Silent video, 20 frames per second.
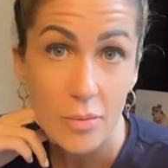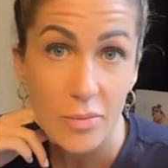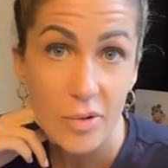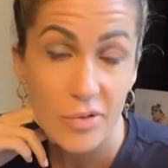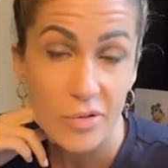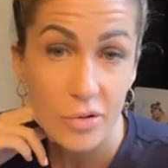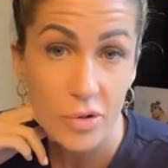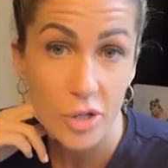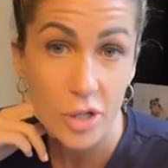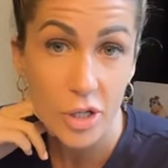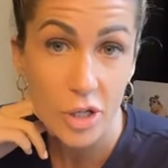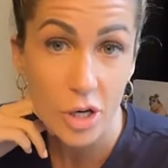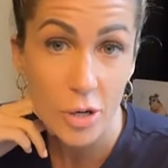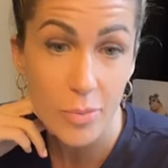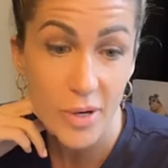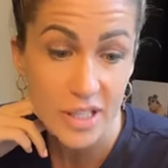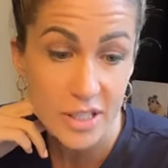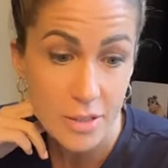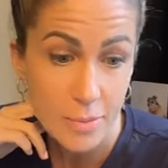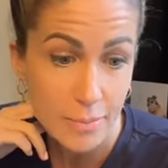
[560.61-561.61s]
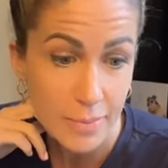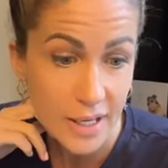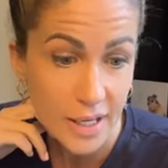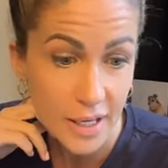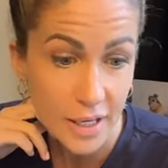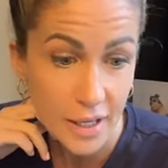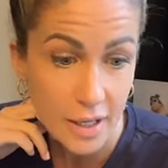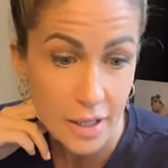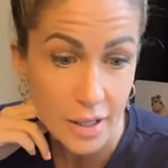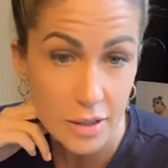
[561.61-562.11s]
before you go back to
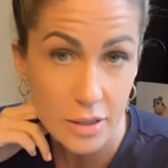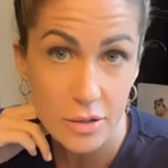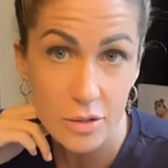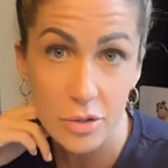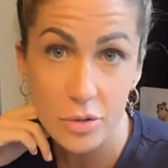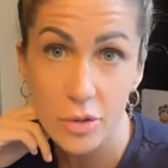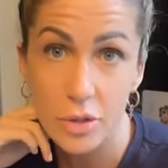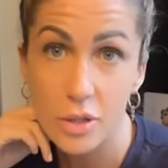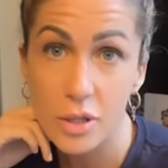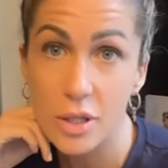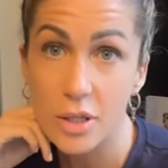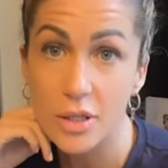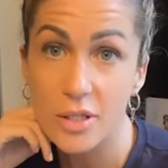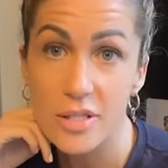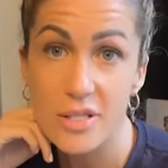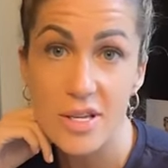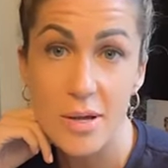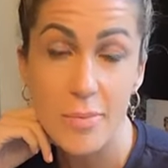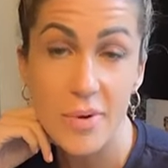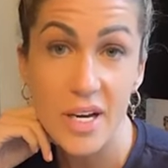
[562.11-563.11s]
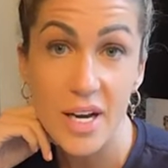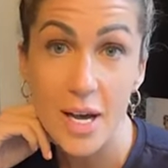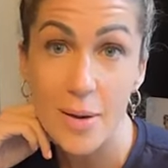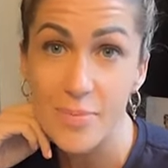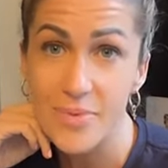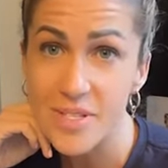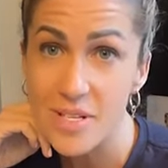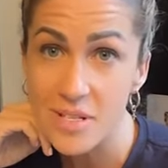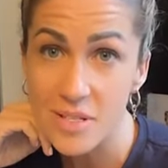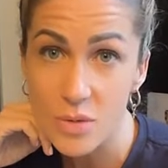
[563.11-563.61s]
bed at 2 o'clock, because I've been
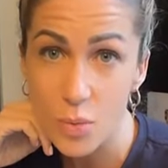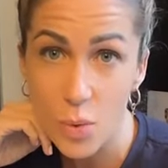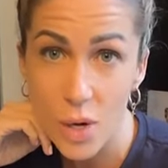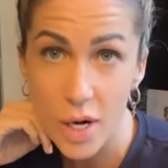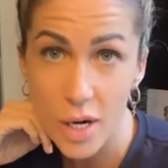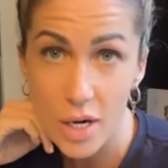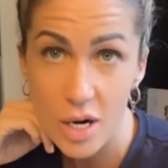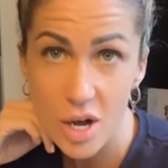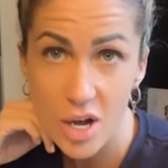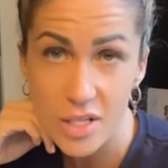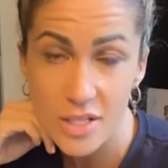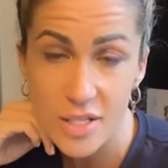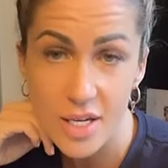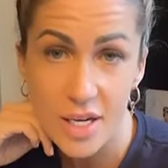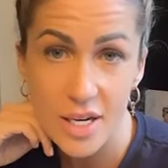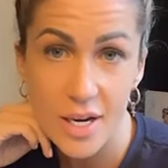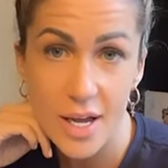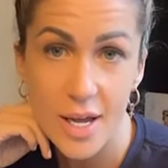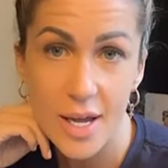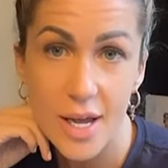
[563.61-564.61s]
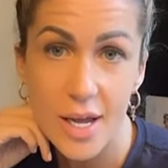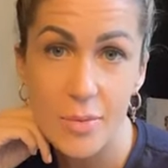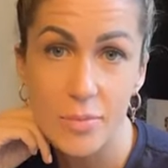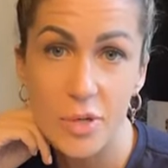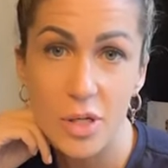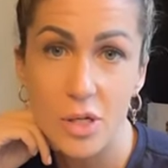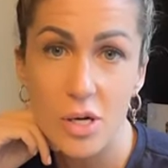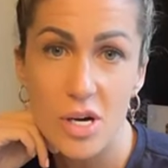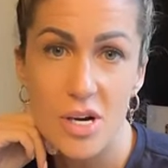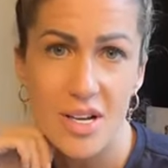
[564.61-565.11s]
up since 1:19
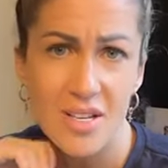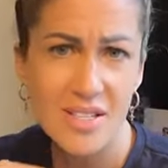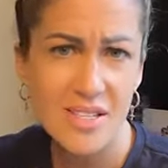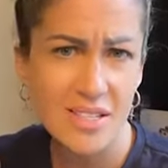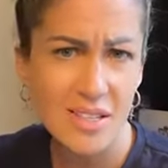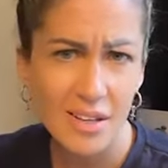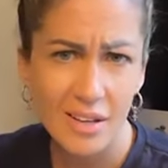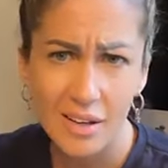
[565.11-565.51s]
a.m, you guys.